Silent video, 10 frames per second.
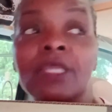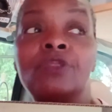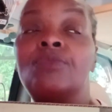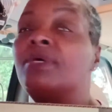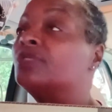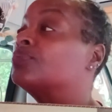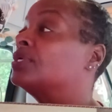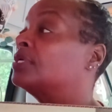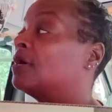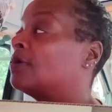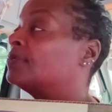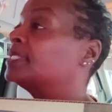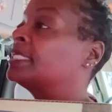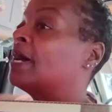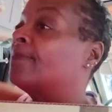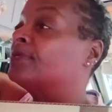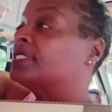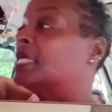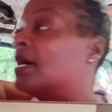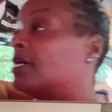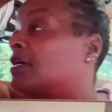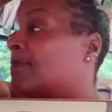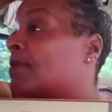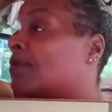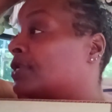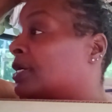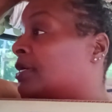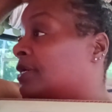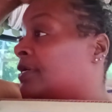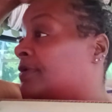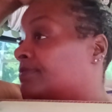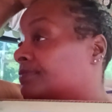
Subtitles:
You may as well go on and stock up on